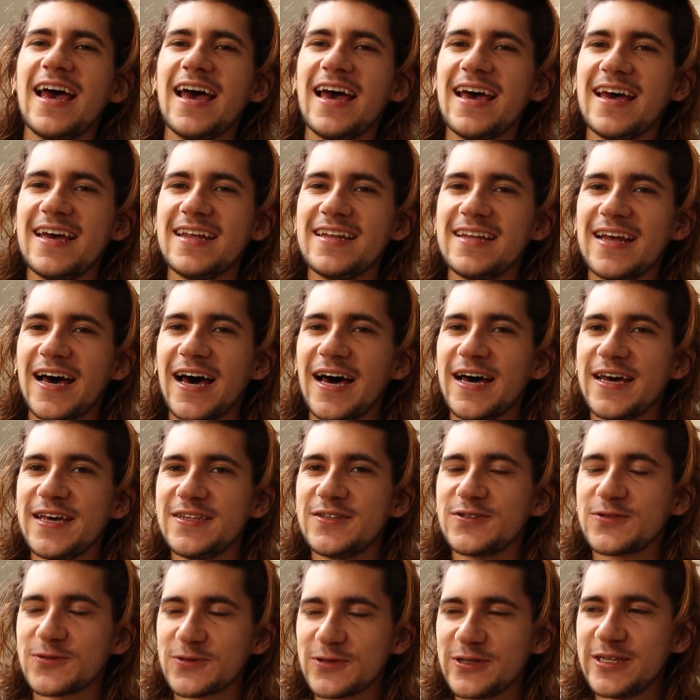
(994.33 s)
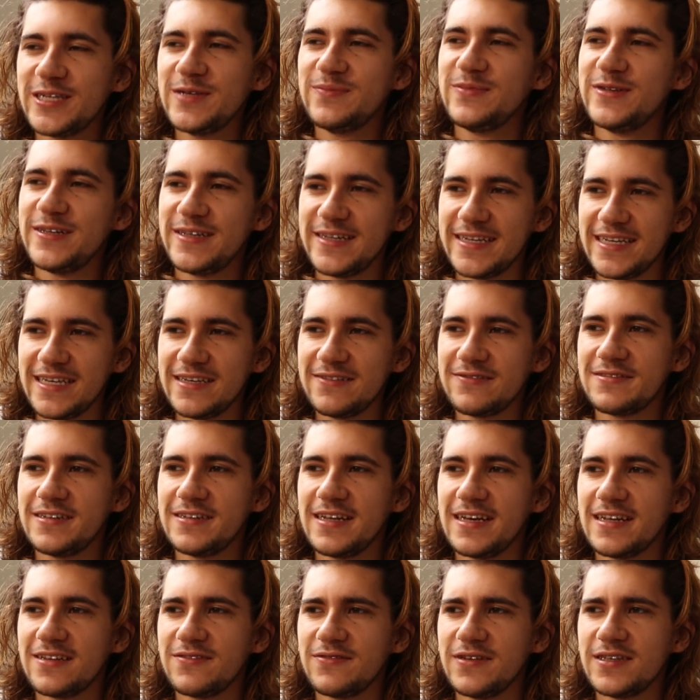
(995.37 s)
And I truly believe
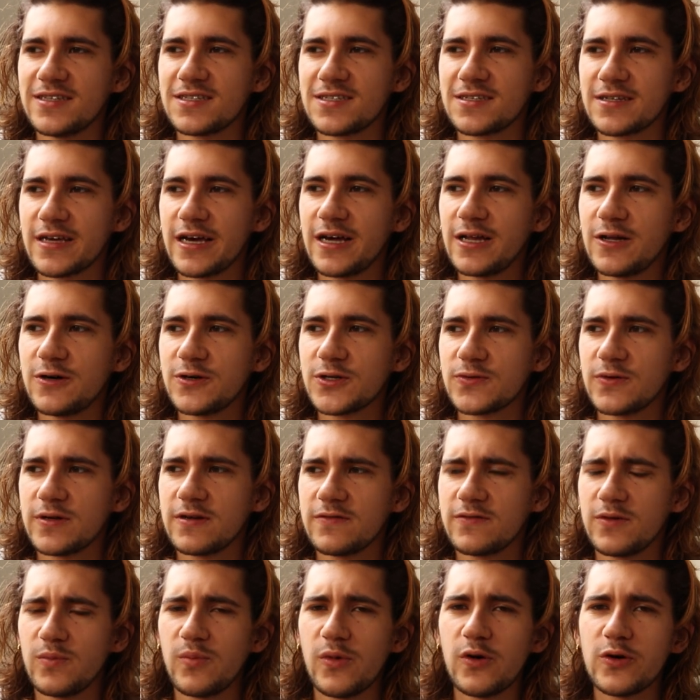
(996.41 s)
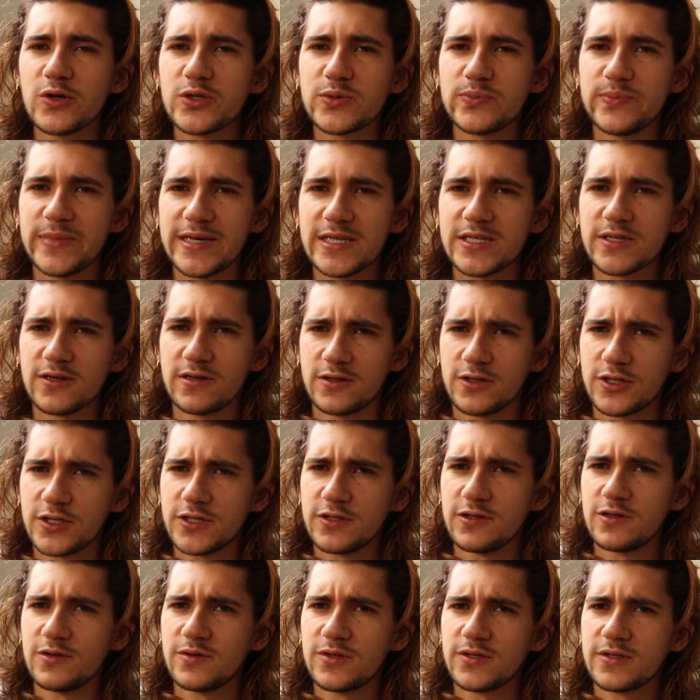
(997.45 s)
that Vincent Gallo is one of the most
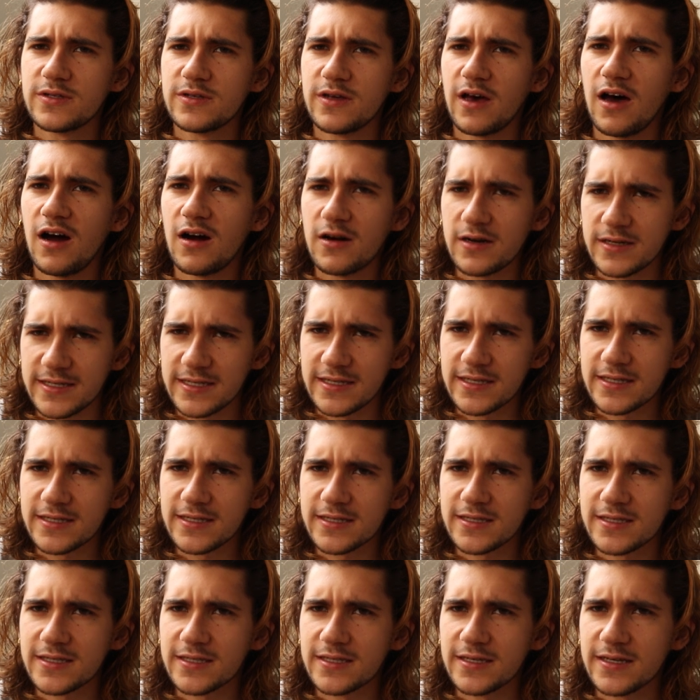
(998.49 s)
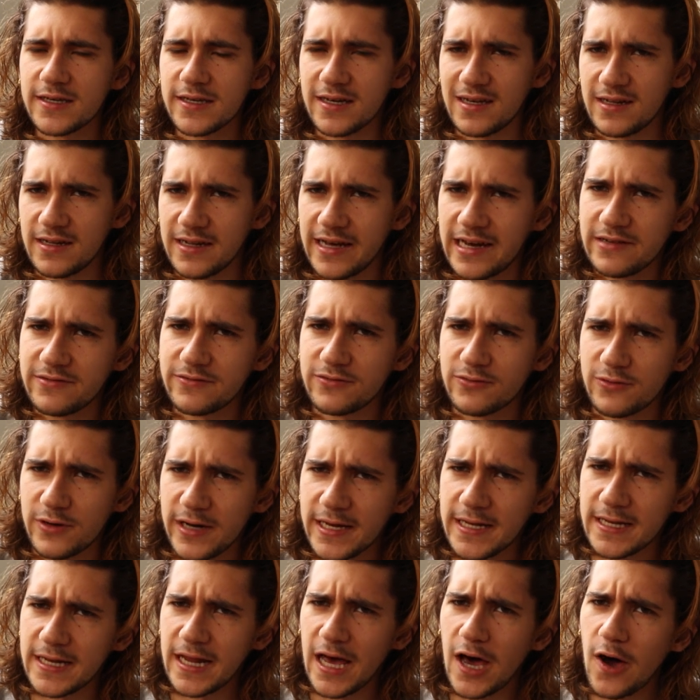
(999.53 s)
misunderstood artists alive
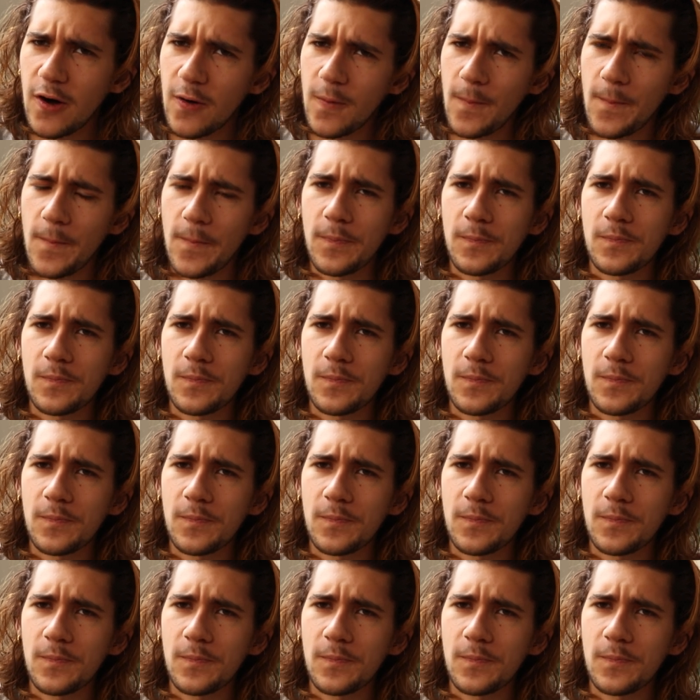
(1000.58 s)
right now.